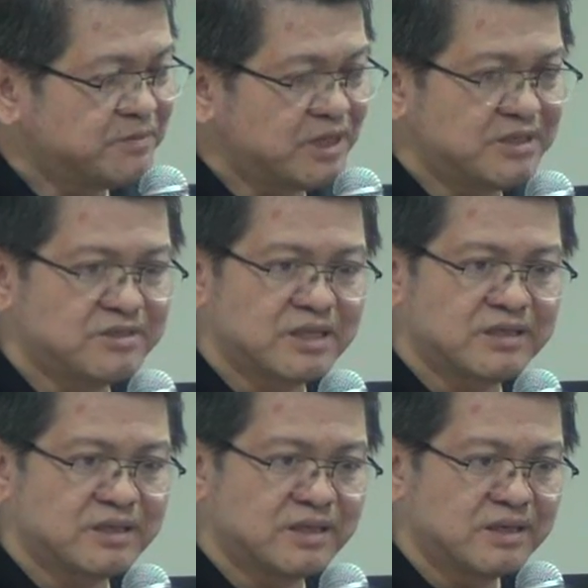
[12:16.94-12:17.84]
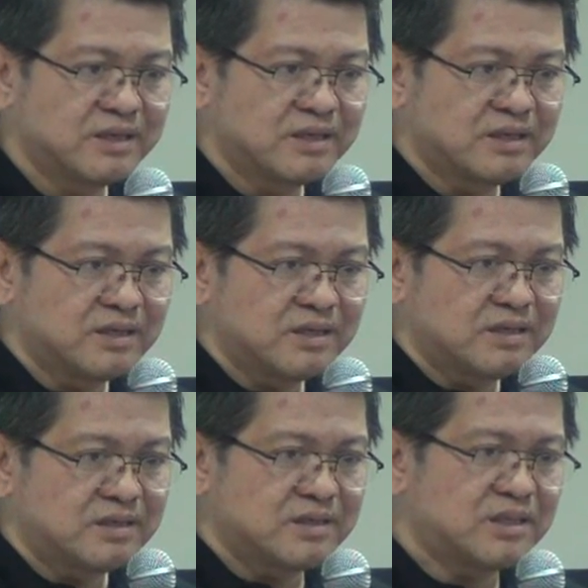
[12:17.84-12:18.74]
You understand that?
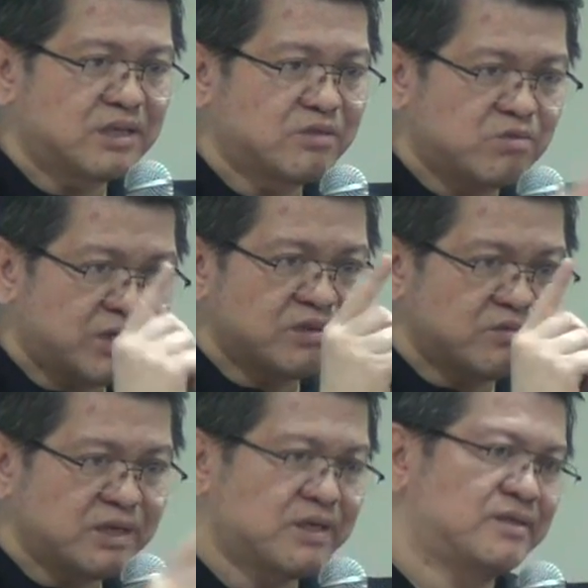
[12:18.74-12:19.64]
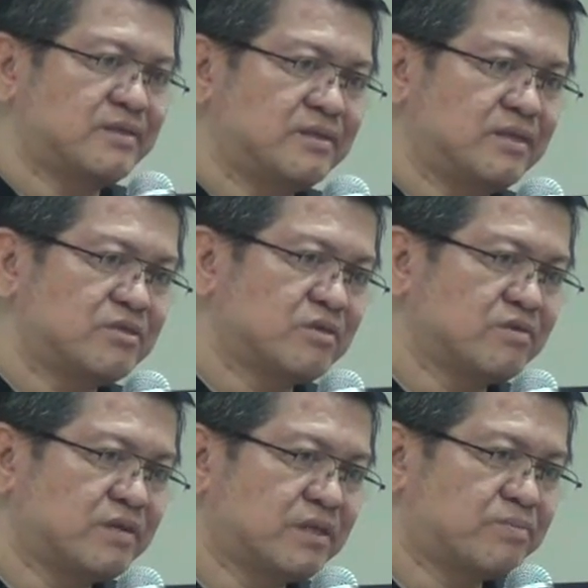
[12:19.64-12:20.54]
There's not one way in
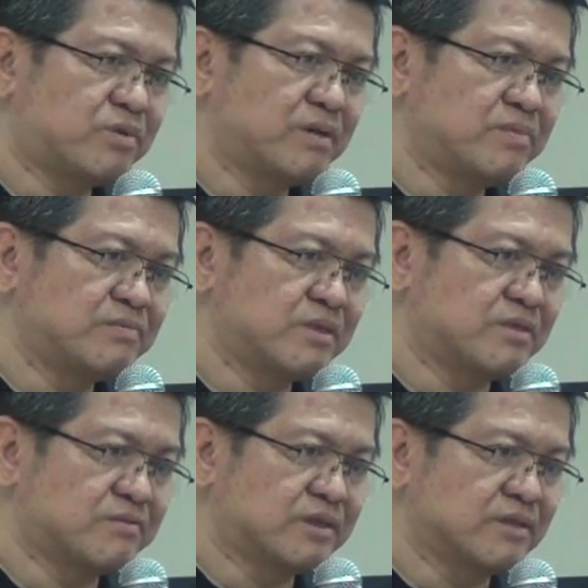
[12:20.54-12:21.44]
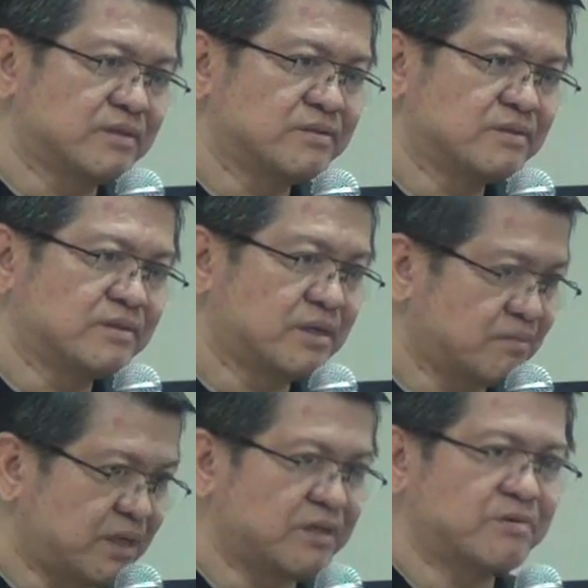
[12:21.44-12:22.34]
solving the problems in the world. There
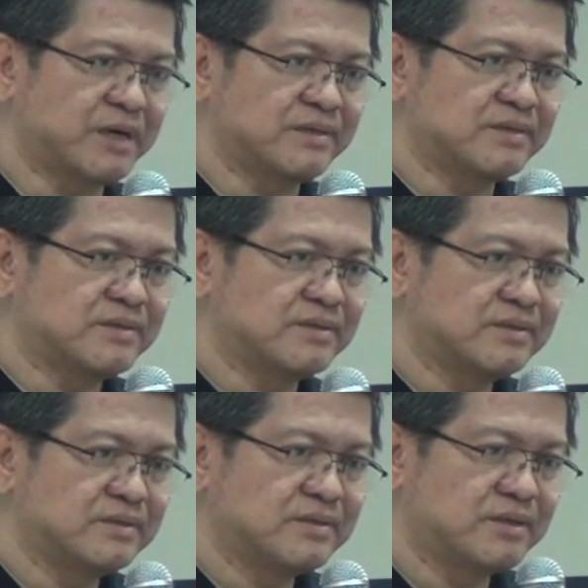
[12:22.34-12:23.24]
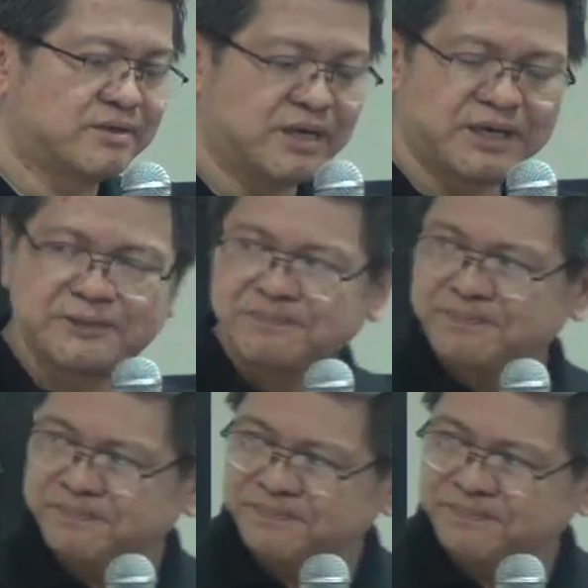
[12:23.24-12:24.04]
are many ways. Okay?